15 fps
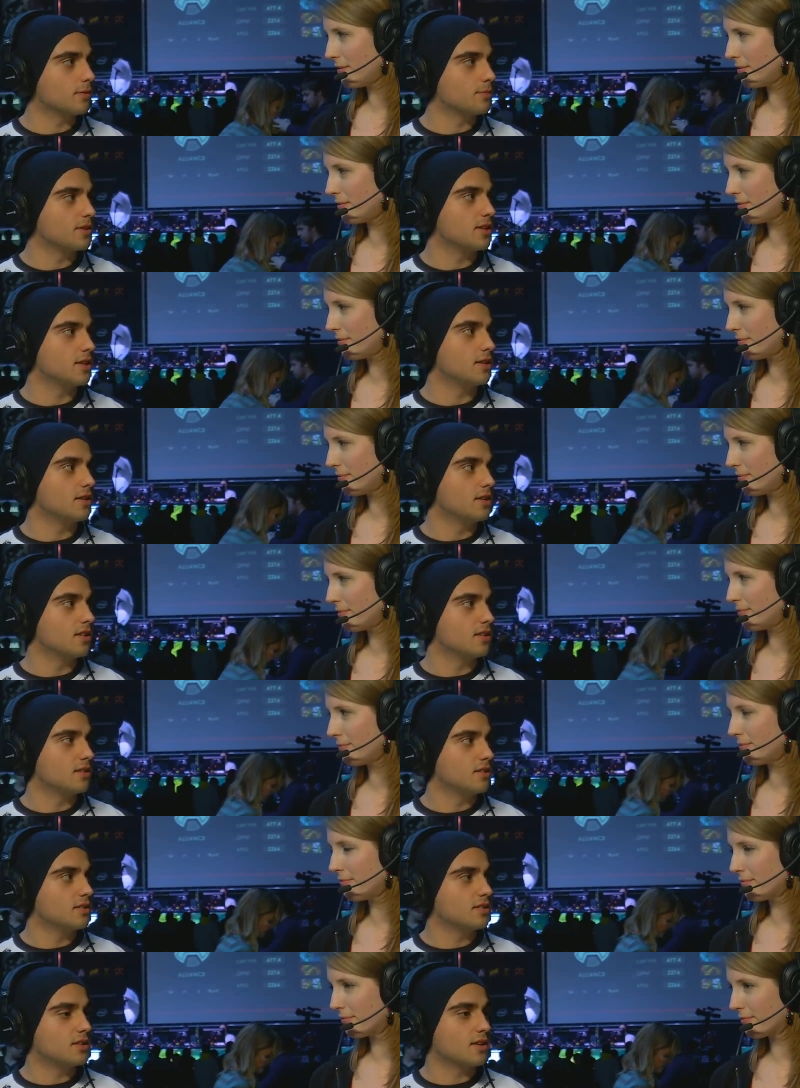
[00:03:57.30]
Speaker 1: me
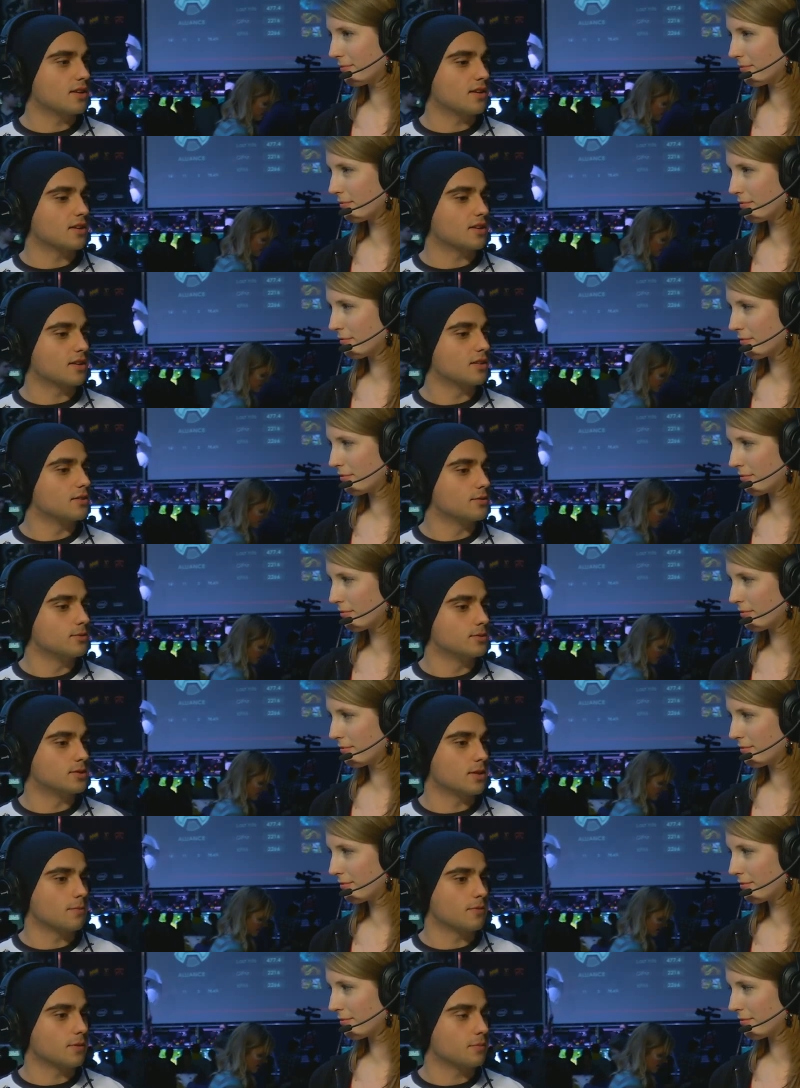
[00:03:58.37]
that I can do
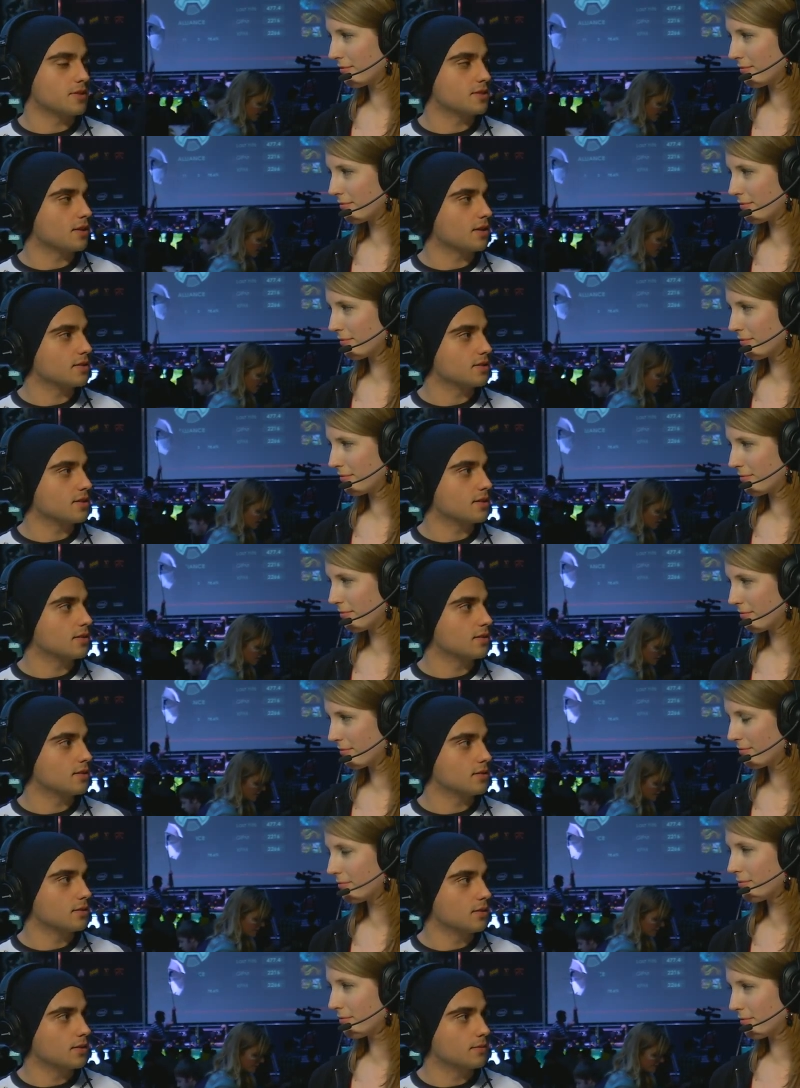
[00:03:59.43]
something besides it,
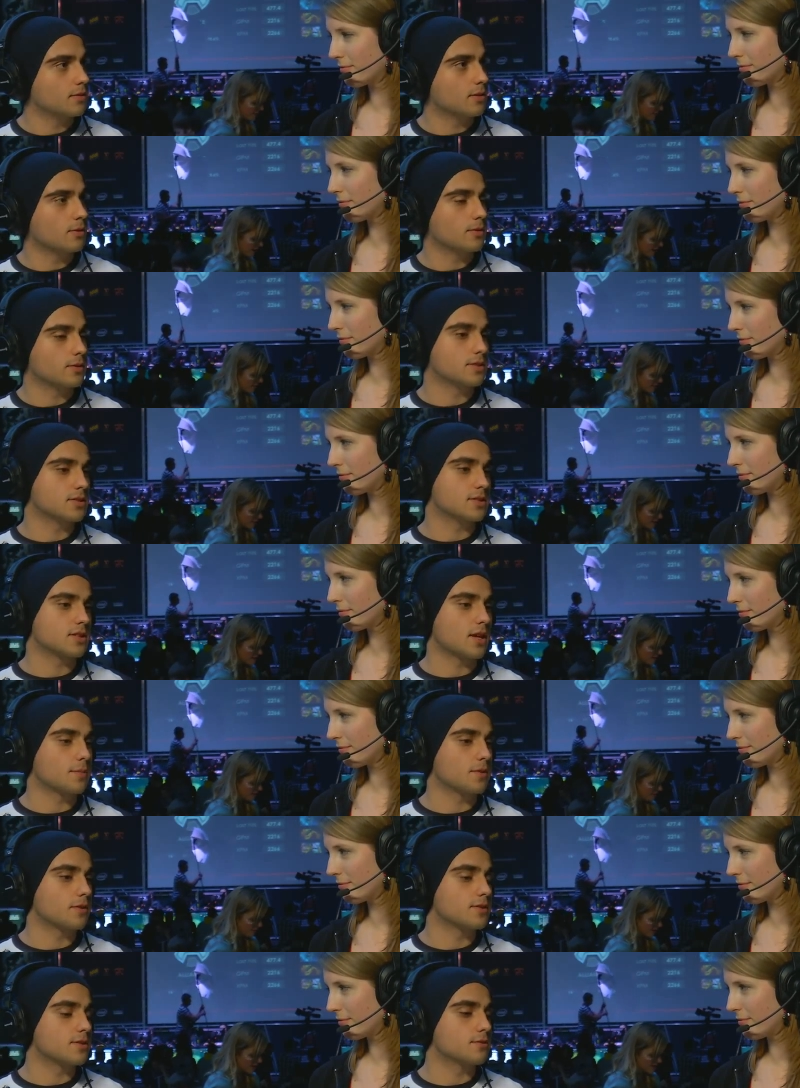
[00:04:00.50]
even though it's time
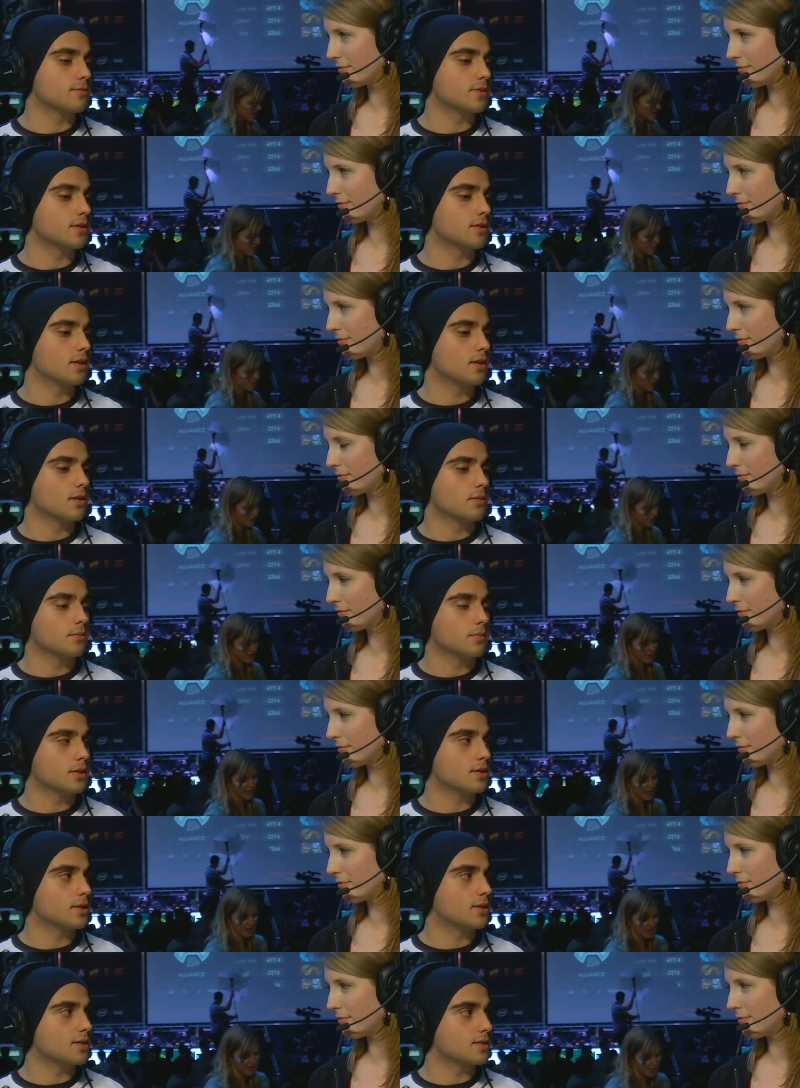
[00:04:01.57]
consuming,
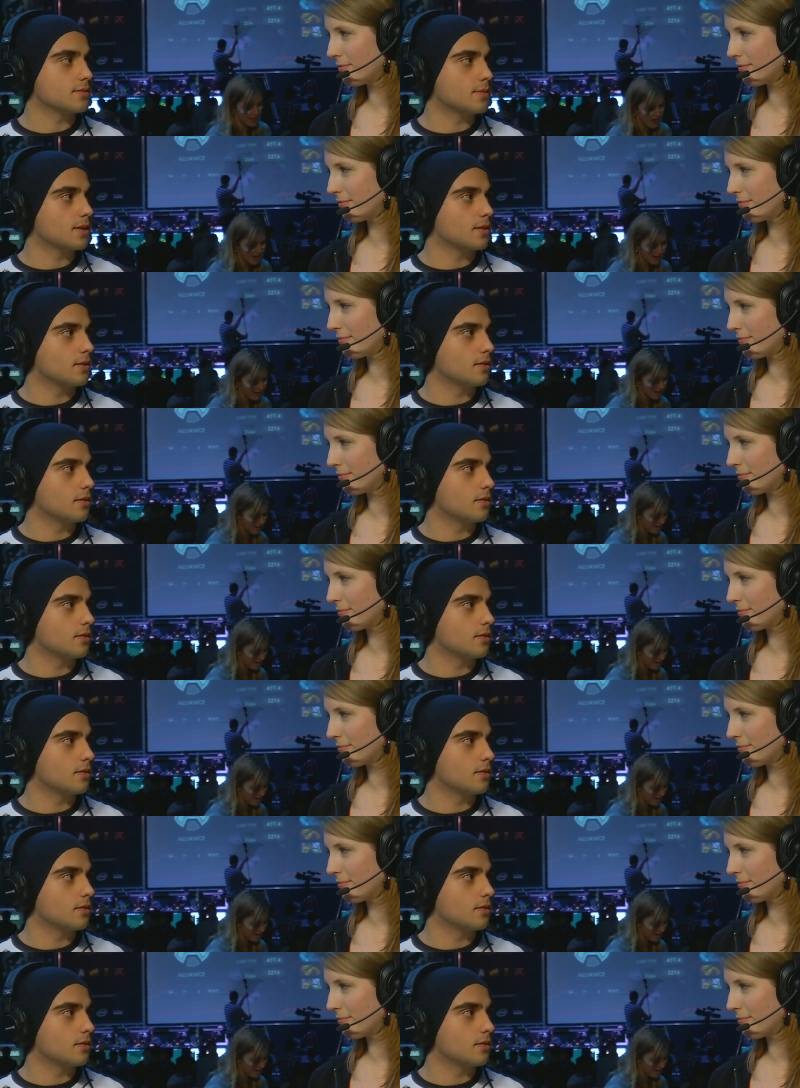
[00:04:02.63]
but it doesn't matter.